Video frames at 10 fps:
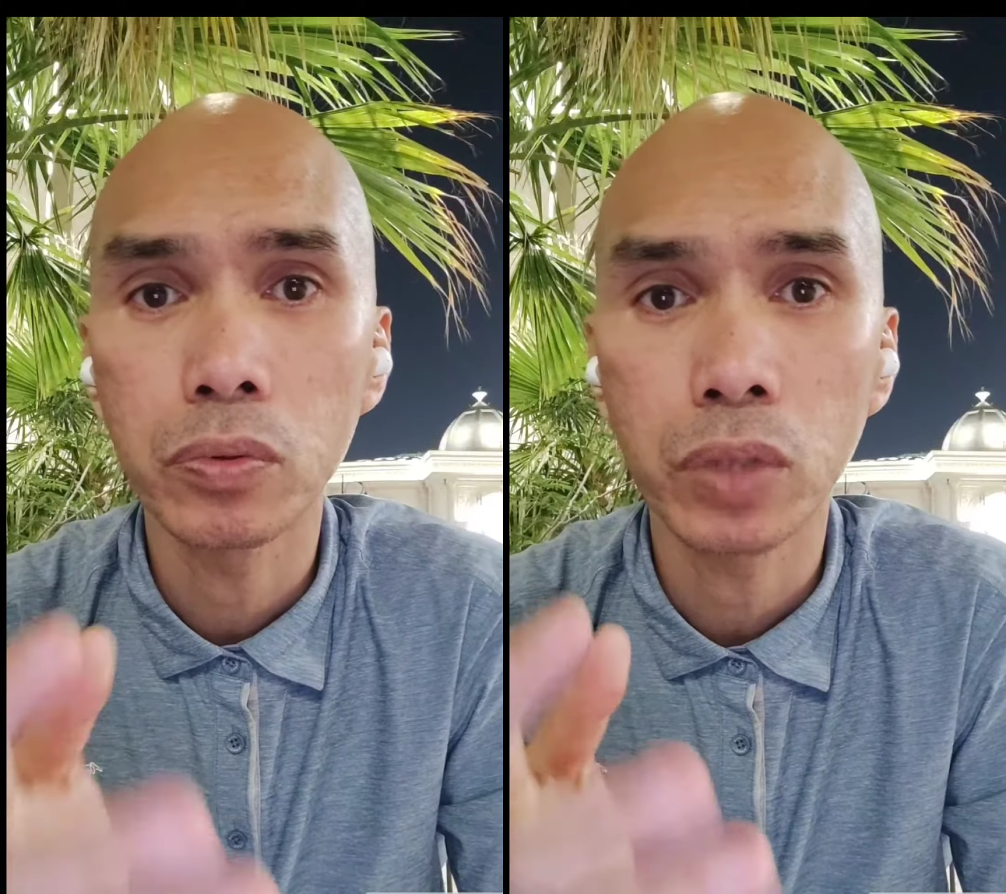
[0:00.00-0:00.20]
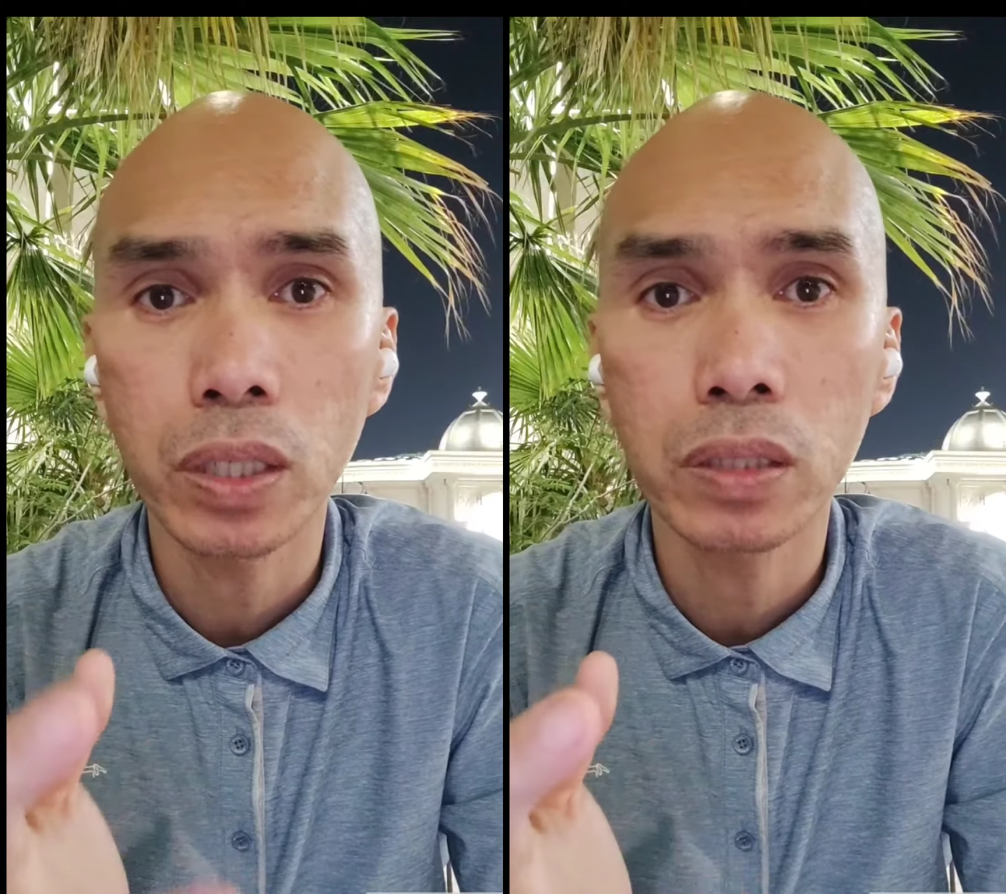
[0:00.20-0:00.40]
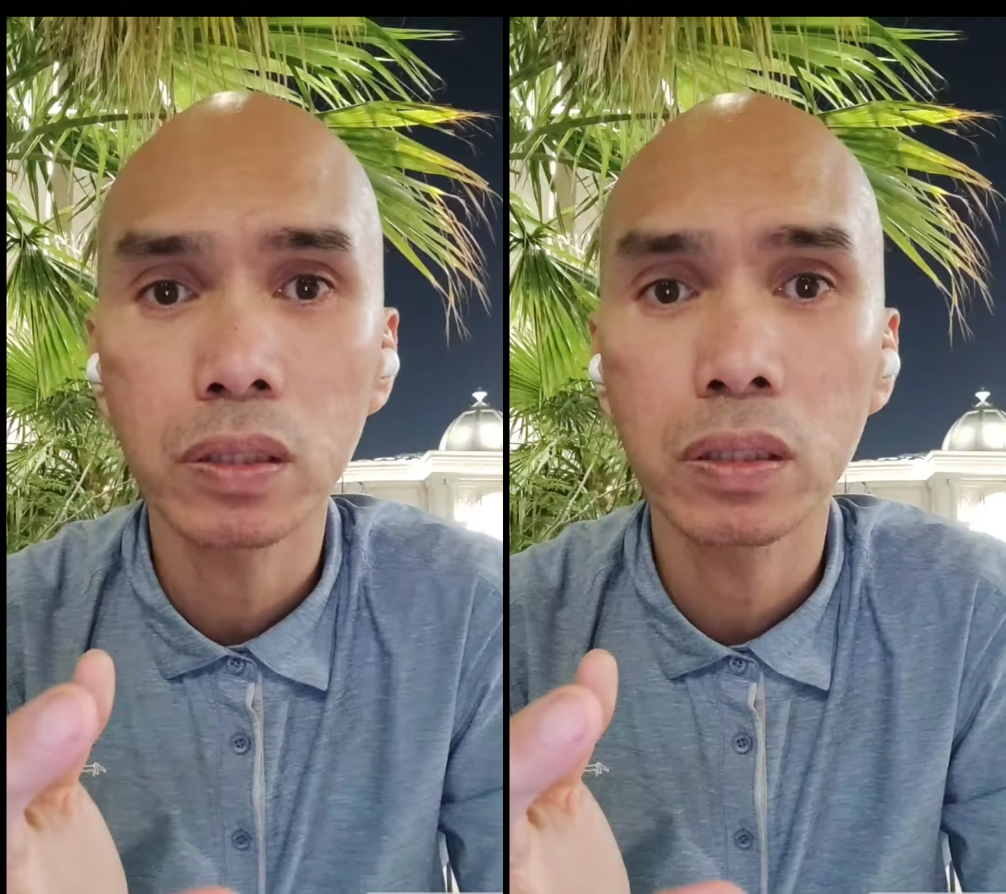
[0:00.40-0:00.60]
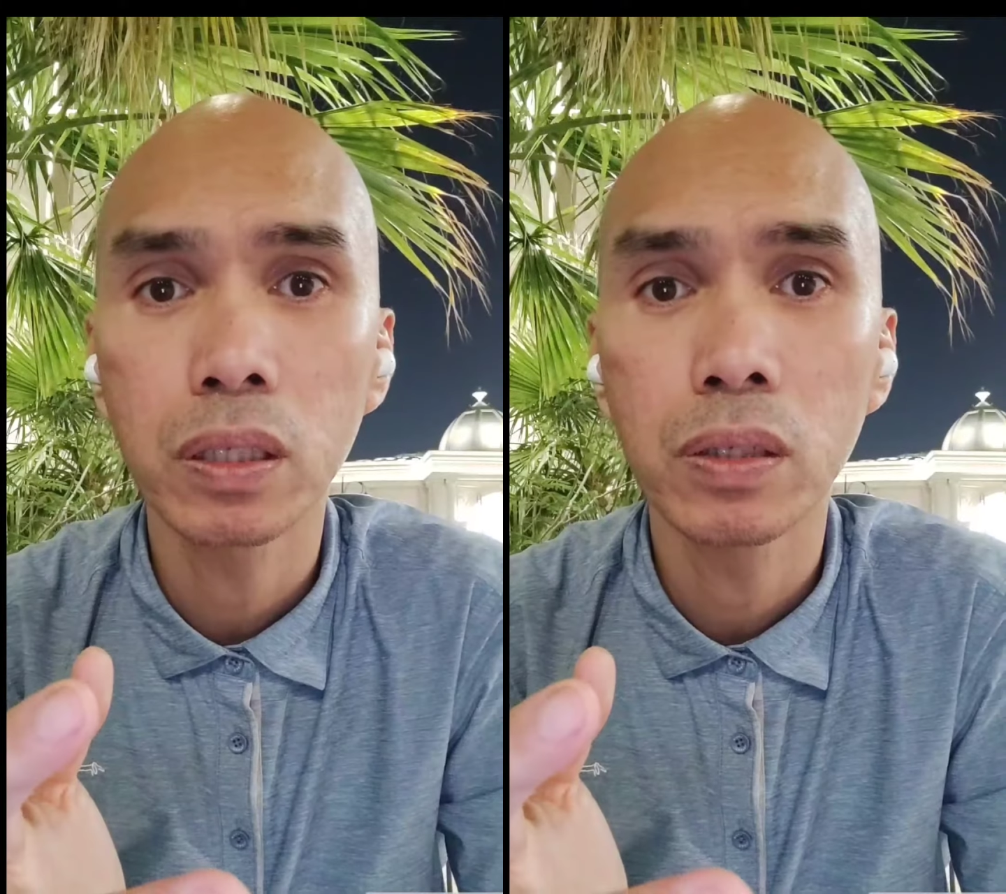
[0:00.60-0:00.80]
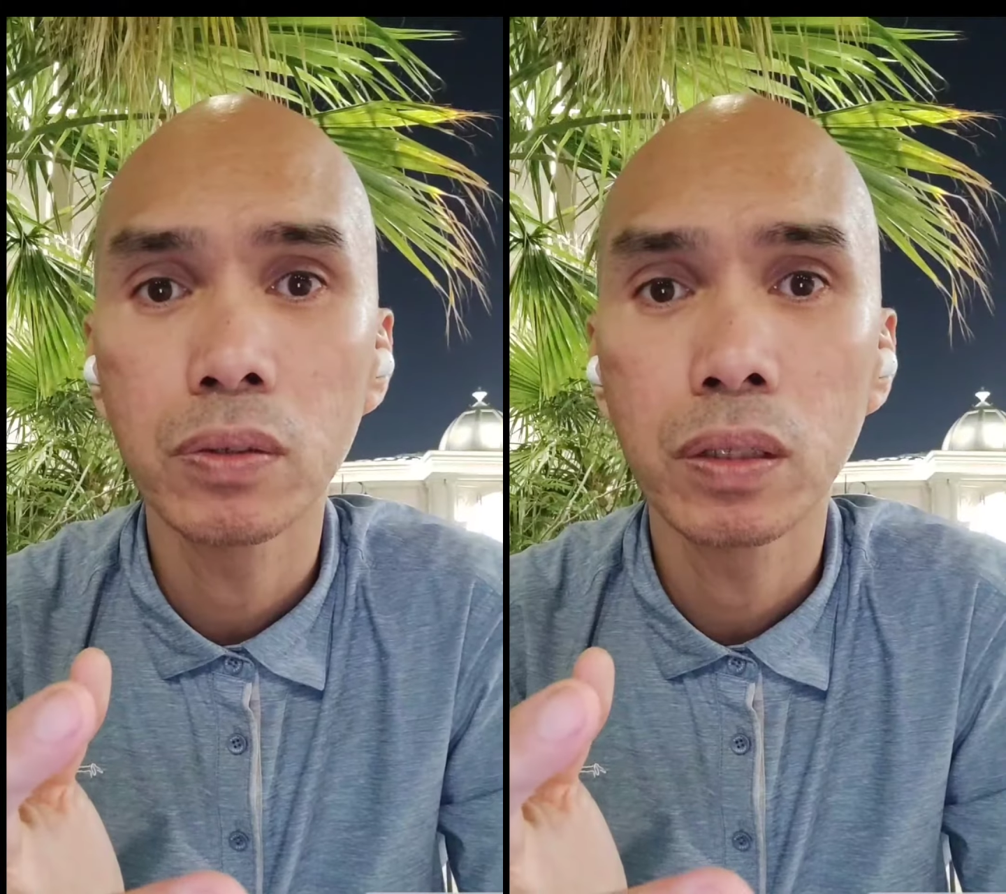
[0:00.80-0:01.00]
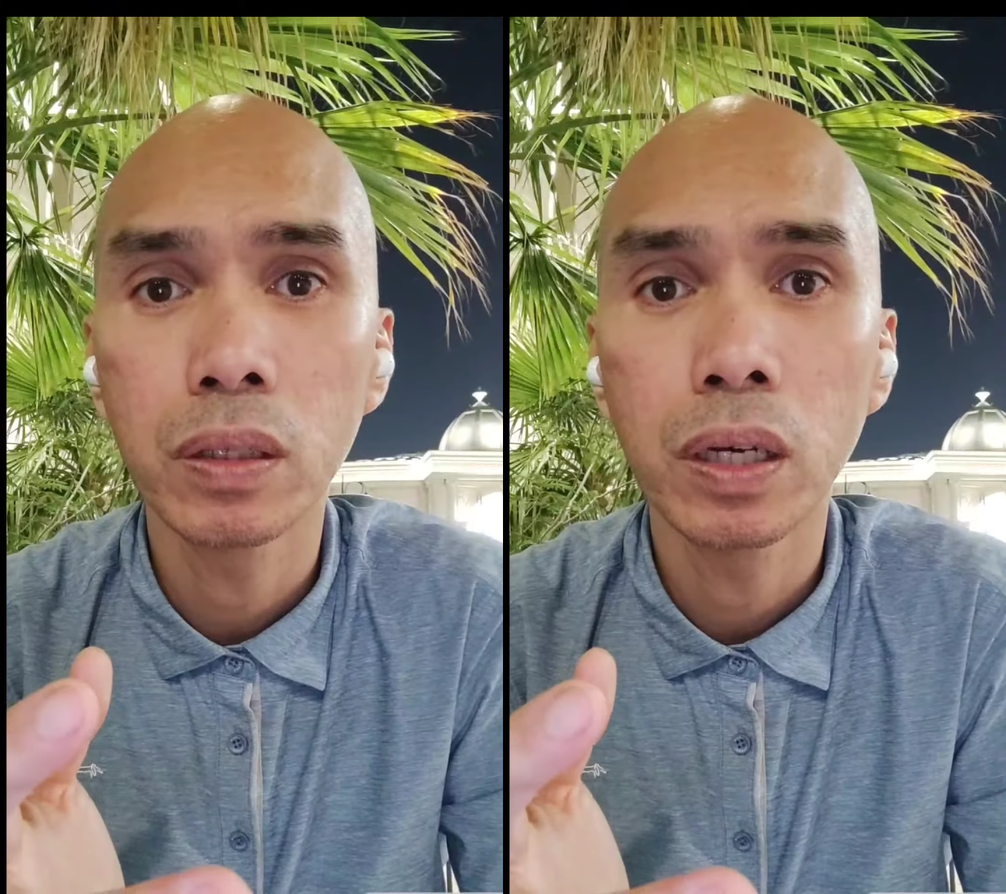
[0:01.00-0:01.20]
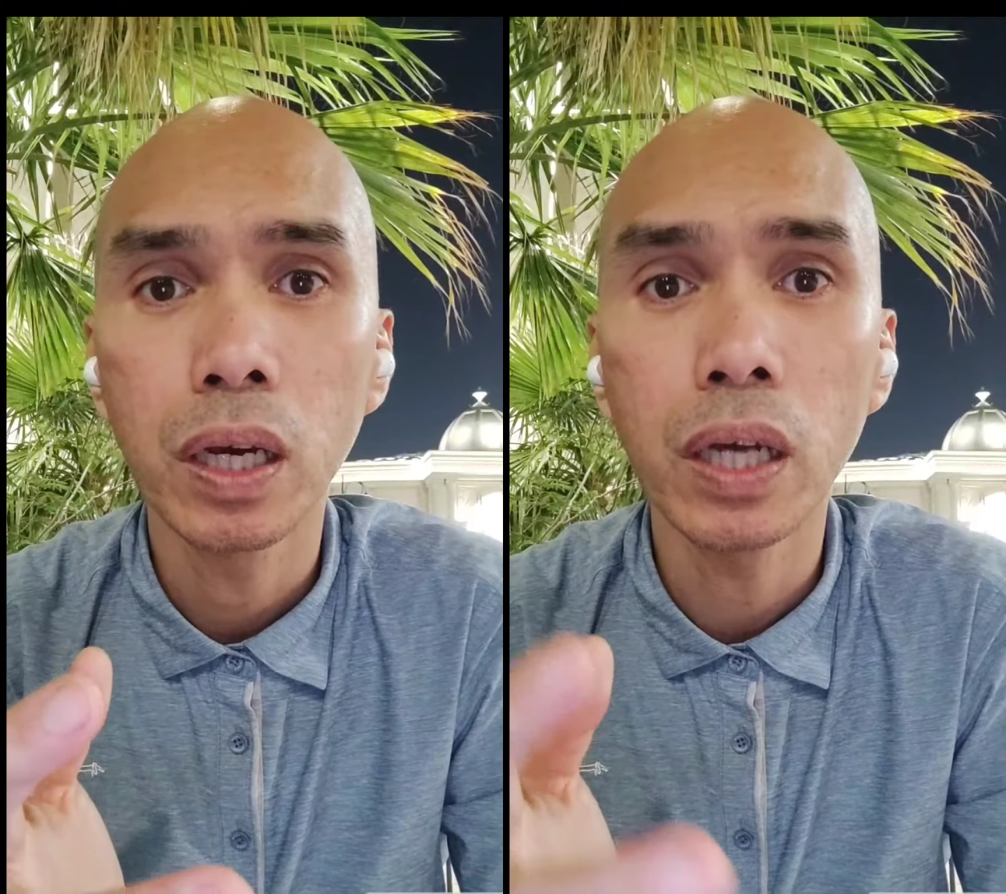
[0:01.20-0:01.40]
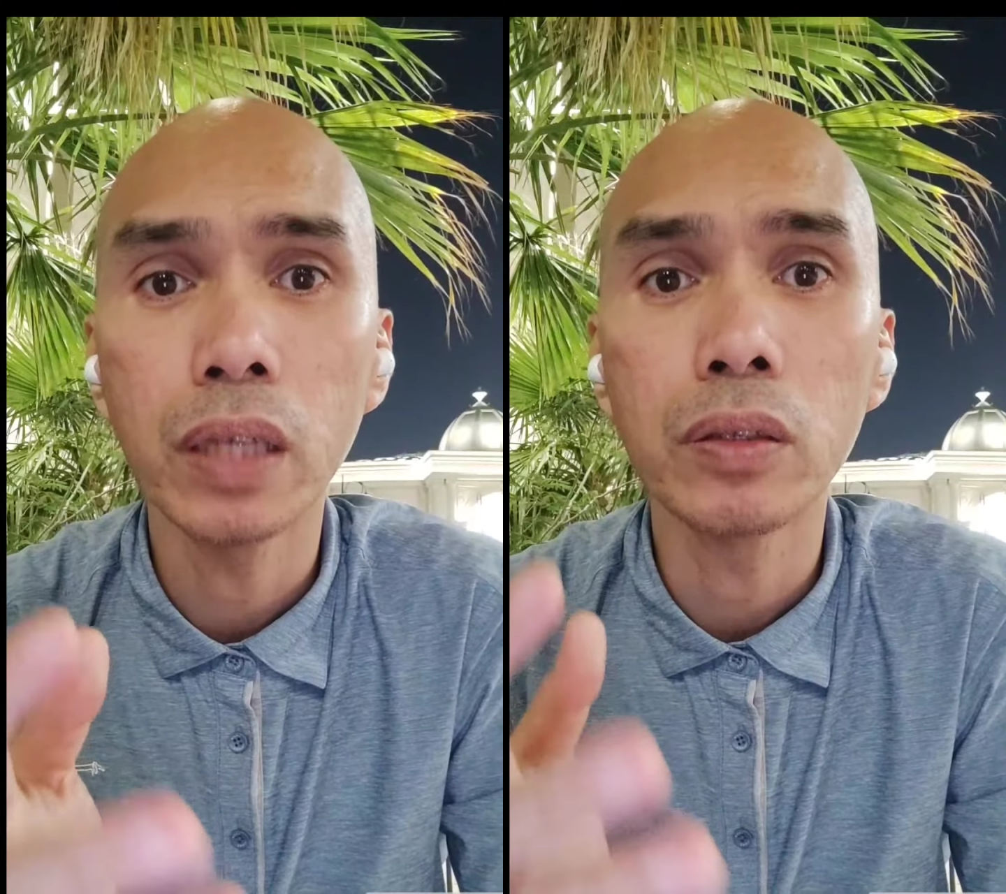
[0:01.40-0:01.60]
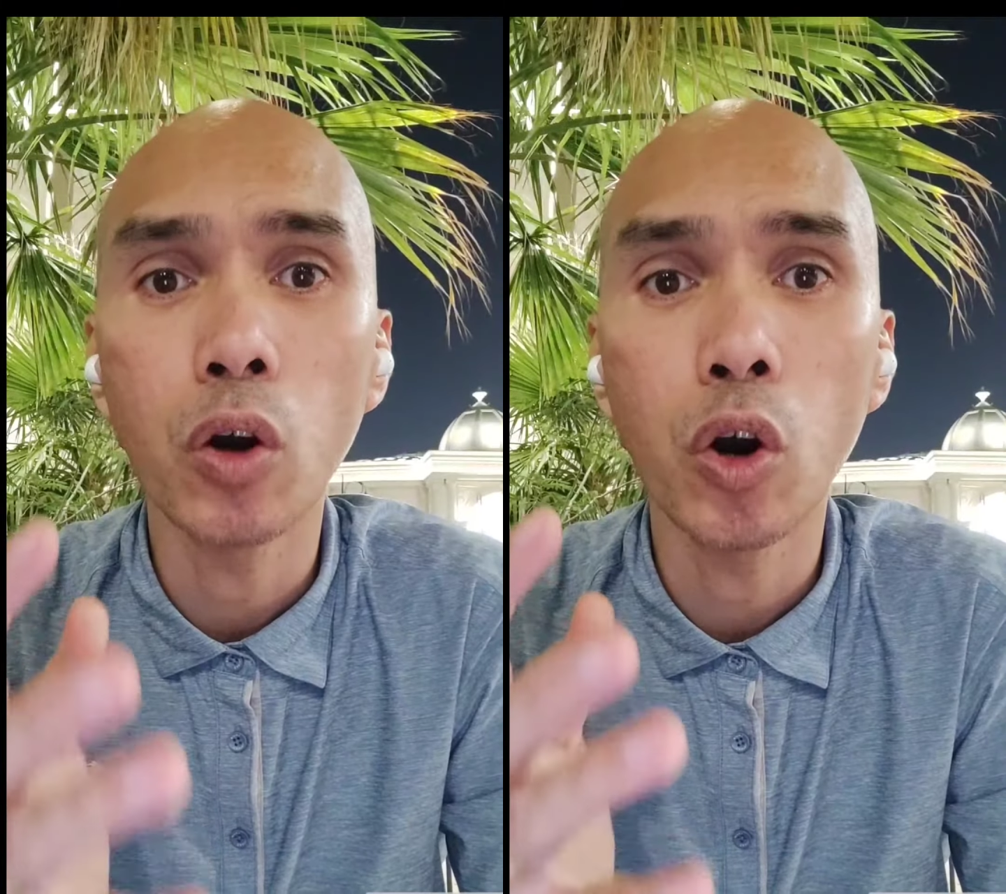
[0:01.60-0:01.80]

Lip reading: trust and